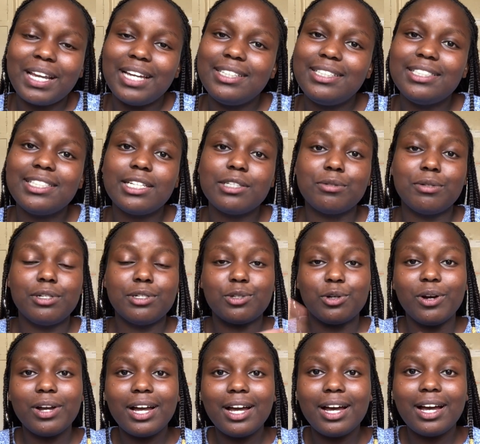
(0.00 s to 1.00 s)
teachers will
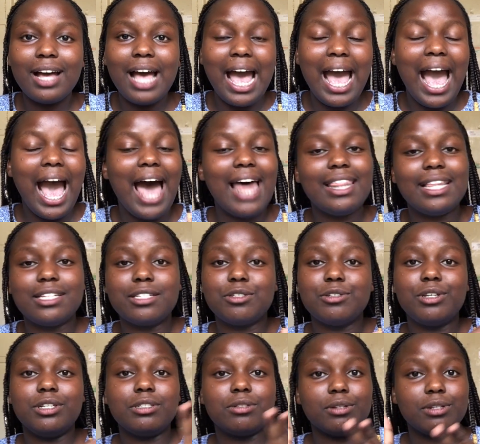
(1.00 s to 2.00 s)
talk, other
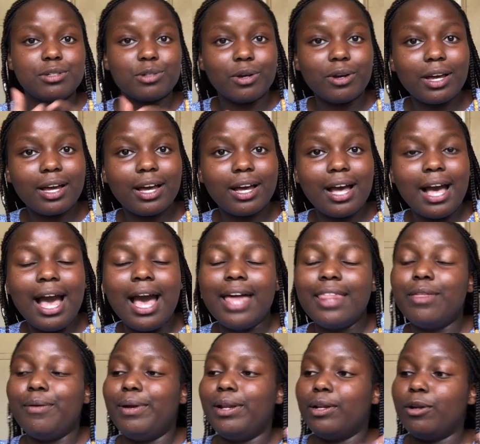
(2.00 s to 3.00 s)
students will talk,
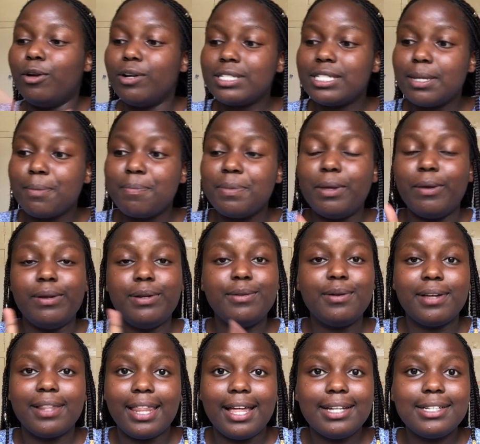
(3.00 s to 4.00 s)
they will gossip, they will
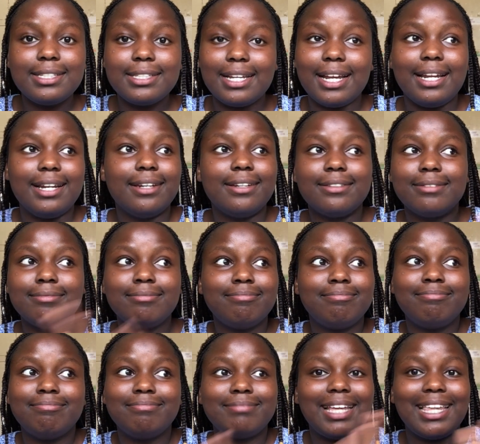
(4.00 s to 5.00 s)
do all that, and
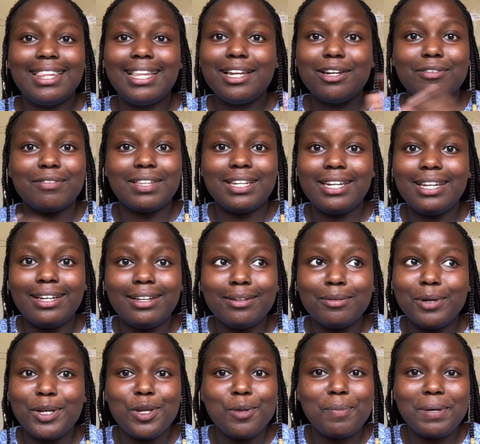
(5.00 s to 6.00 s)
at the end of the day,
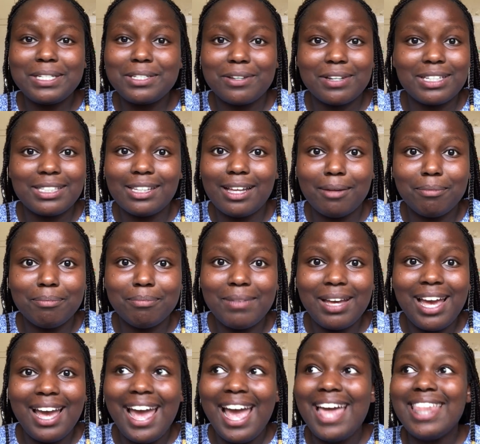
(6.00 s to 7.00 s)
when you pass your exam,
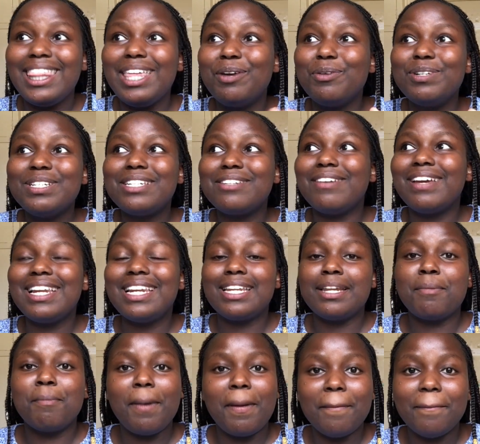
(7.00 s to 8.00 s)
they won't even
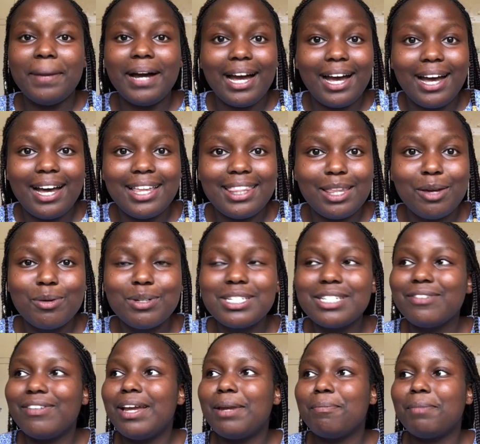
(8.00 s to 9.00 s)
remember. They won't
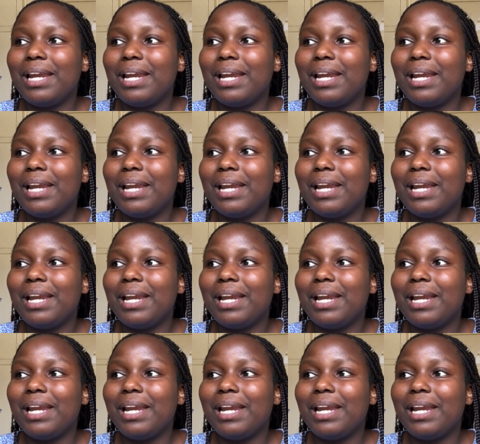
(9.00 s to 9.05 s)
even